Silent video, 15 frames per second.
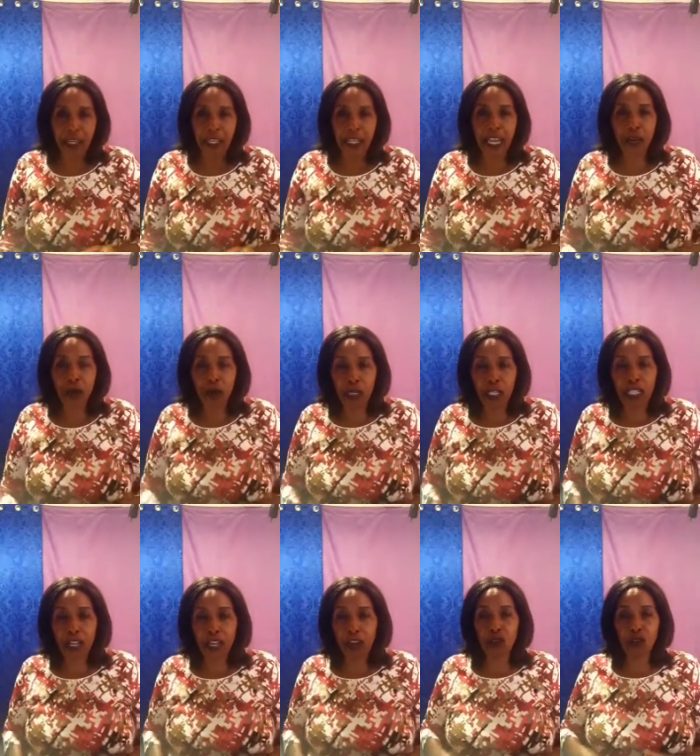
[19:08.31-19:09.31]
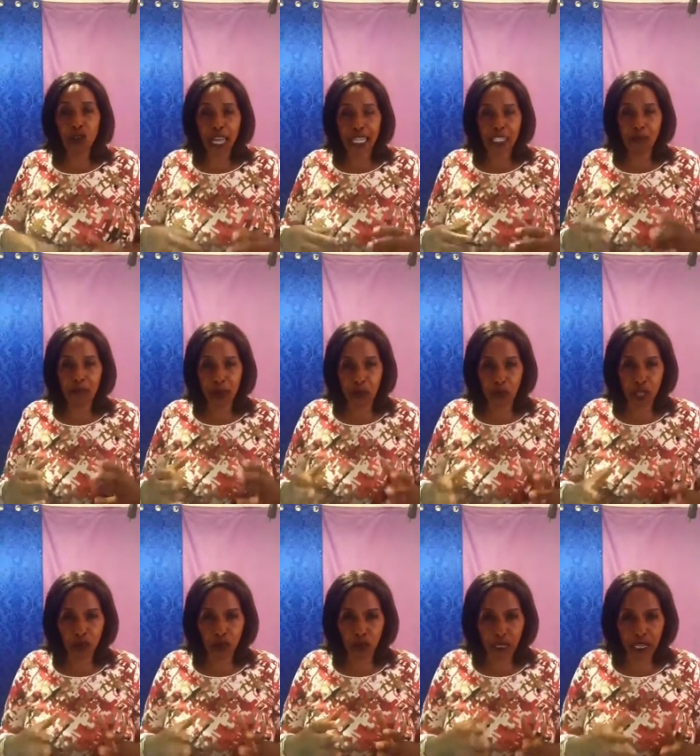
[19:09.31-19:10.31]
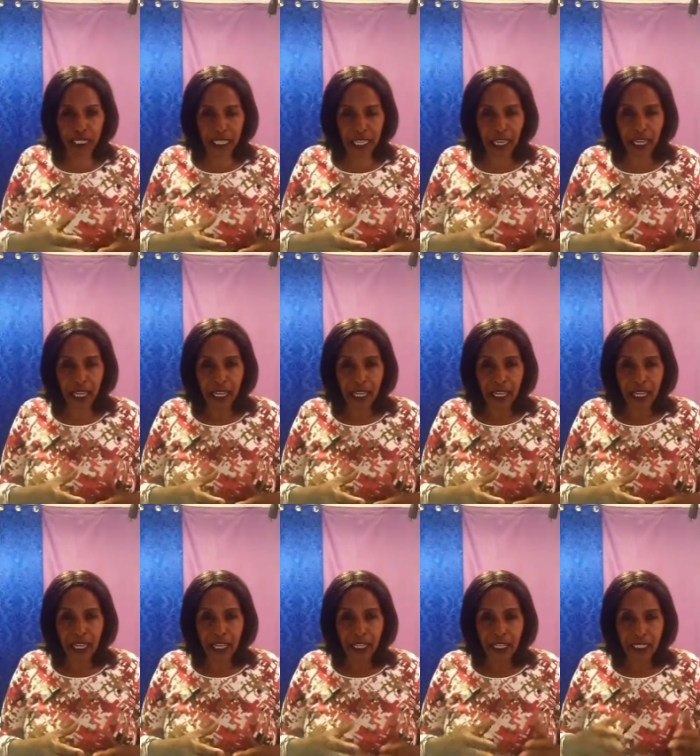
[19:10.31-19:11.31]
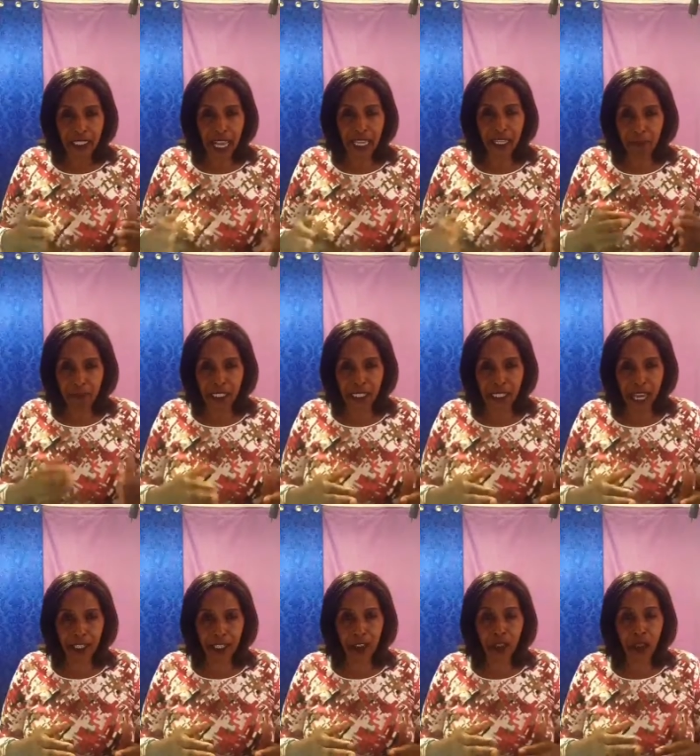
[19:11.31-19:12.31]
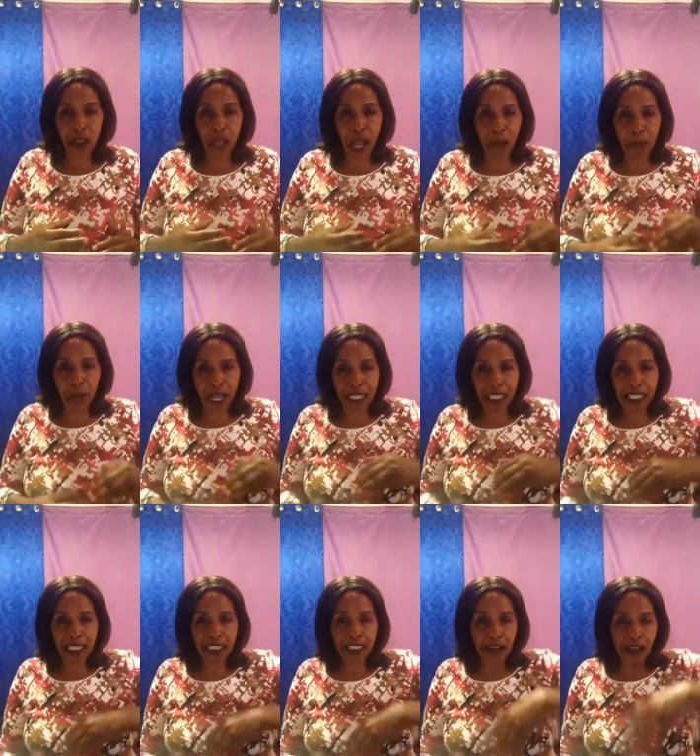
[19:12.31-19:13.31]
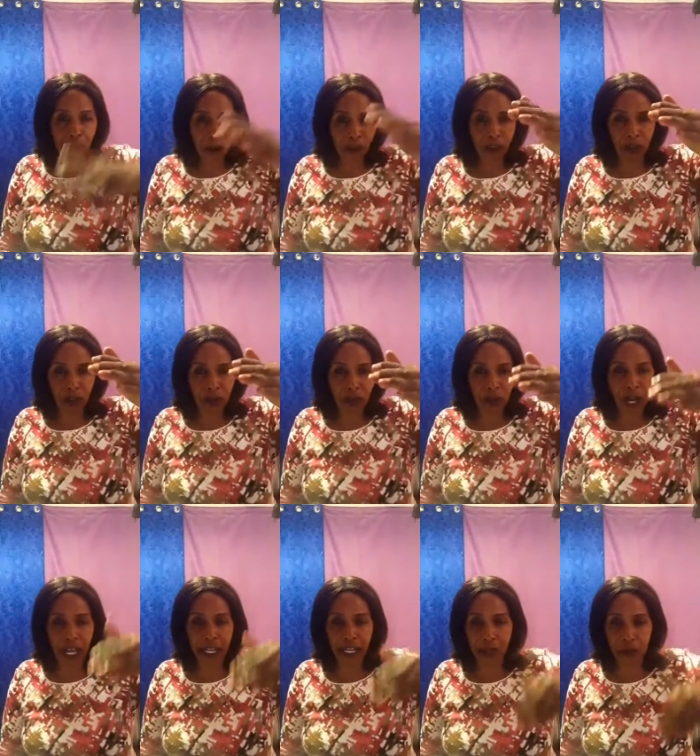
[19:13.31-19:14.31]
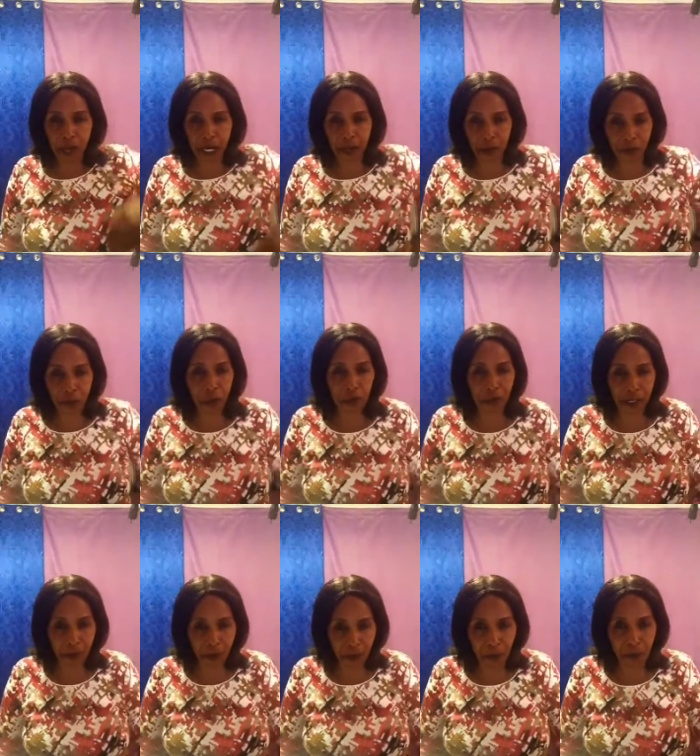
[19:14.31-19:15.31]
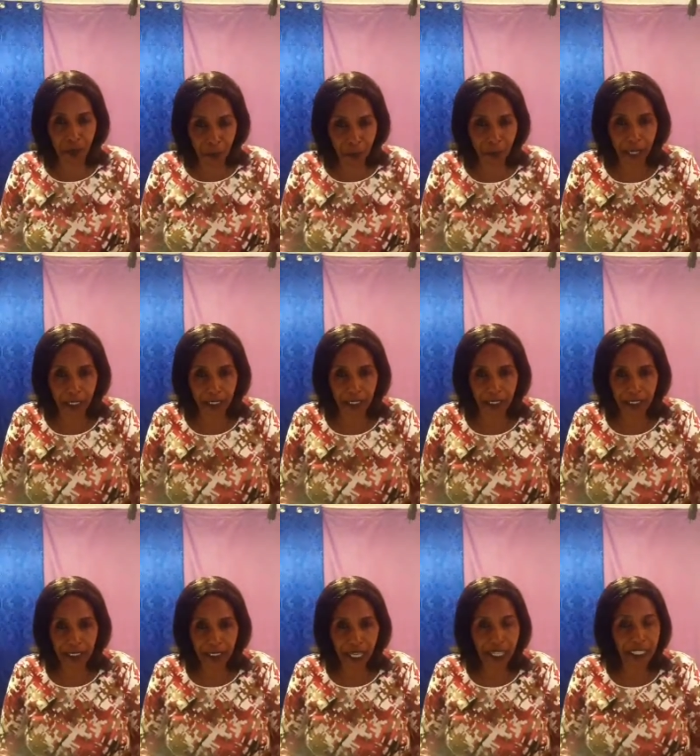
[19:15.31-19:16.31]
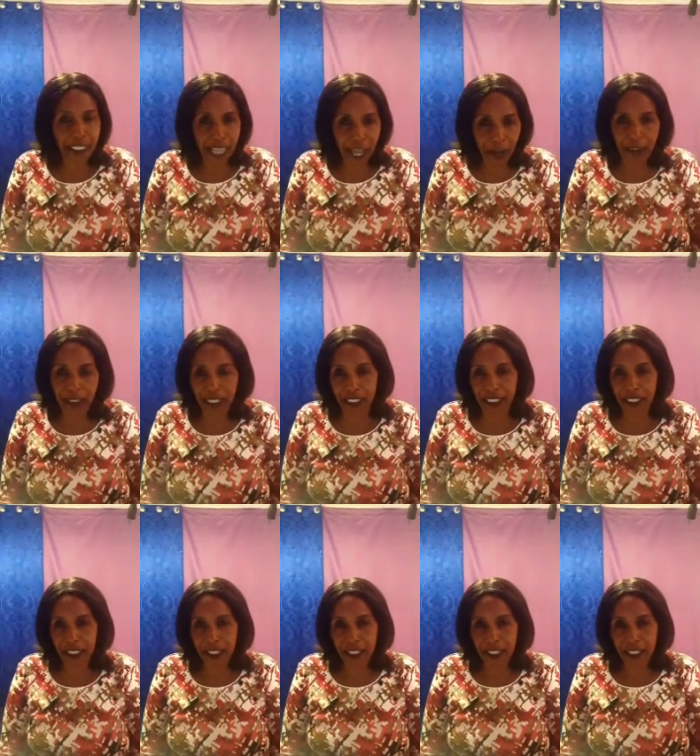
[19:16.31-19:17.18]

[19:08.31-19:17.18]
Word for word: They could, they, you can't even work together side by side. A man is in front of you and you are following from the back. That's how it is.